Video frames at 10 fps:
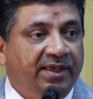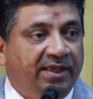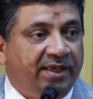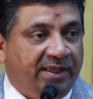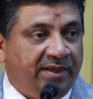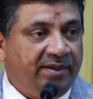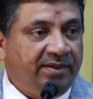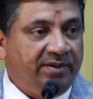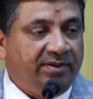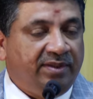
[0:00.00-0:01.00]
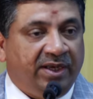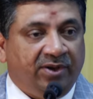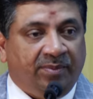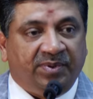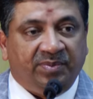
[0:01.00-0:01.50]
and get
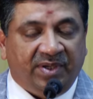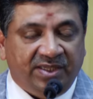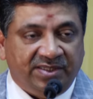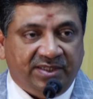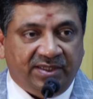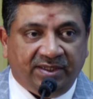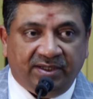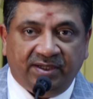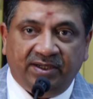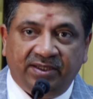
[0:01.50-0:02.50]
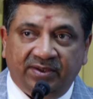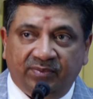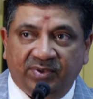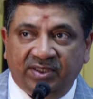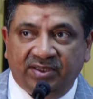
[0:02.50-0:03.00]
optimized internally
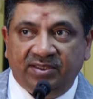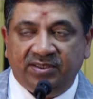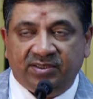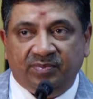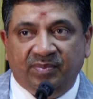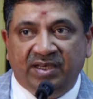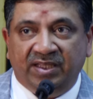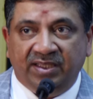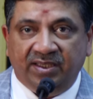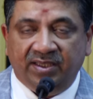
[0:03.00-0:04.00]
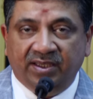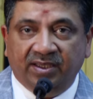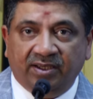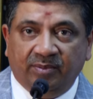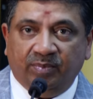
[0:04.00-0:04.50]
within this mini
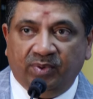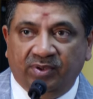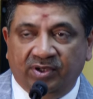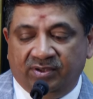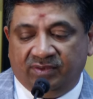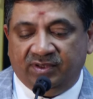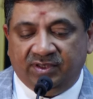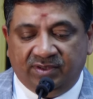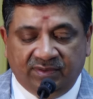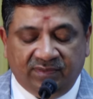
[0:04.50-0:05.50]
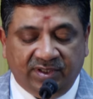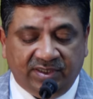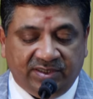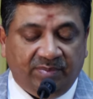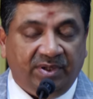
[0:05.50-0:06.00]
component of the
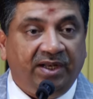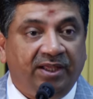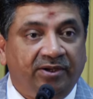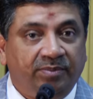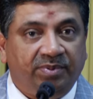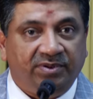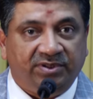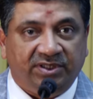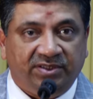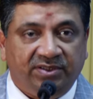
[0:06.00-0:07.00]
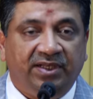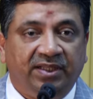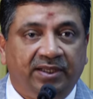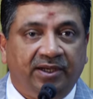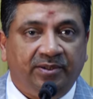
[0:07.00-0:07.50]
assembly line or process,
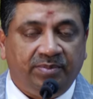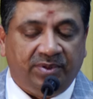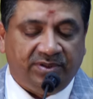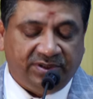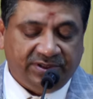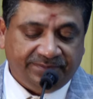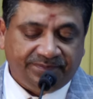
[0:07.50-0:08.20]
integrated process.